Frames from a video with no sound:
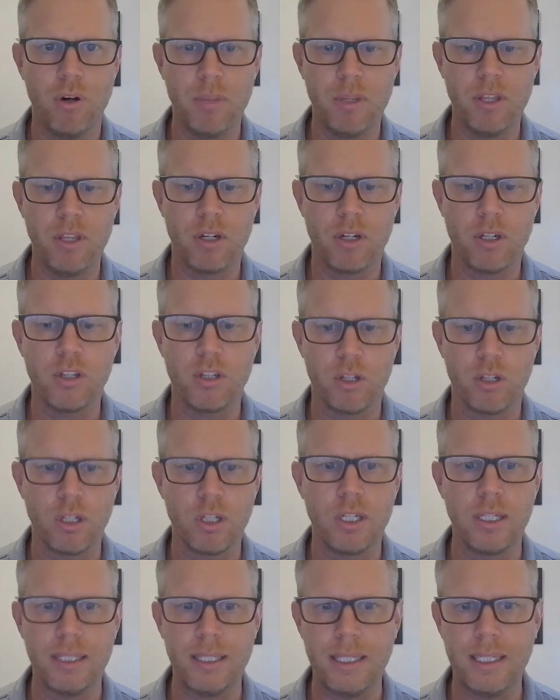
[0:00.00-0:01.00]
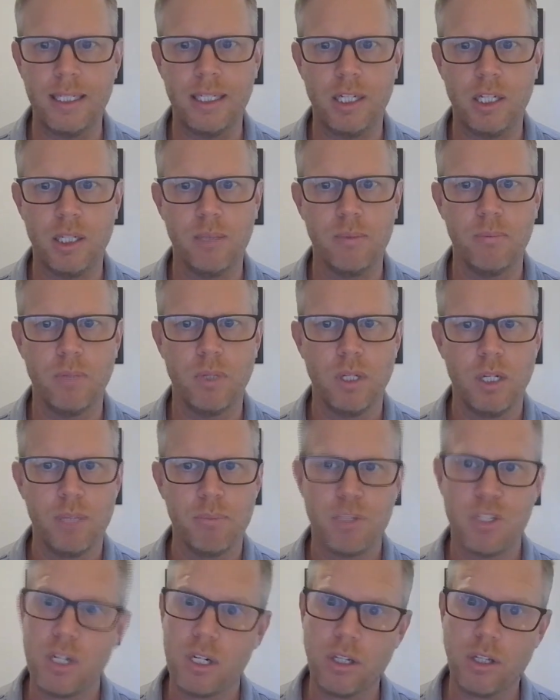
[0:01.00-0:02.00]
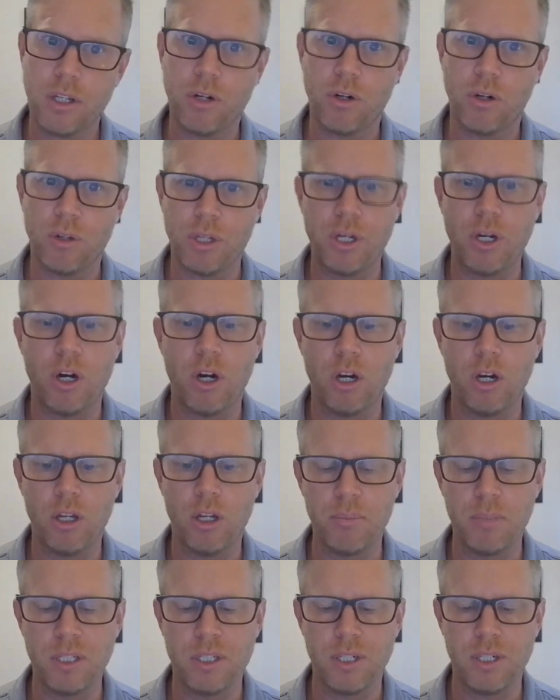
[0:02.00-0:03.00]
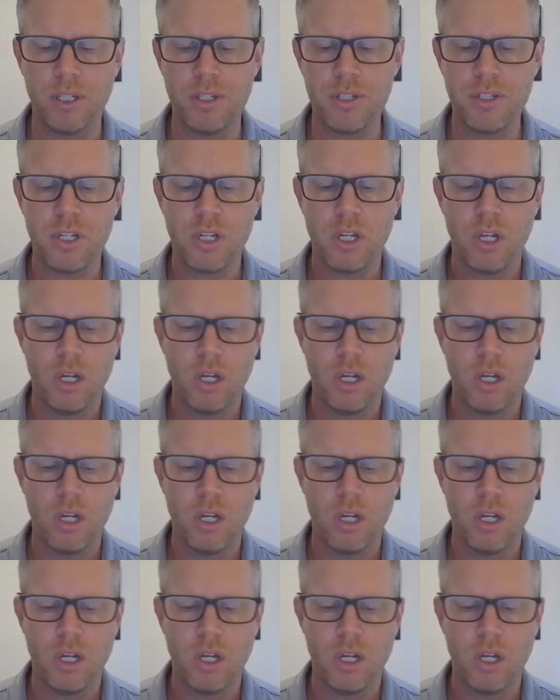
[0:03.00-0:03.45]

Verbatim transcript: I mean, they're, they're going to need him, particularly early on, because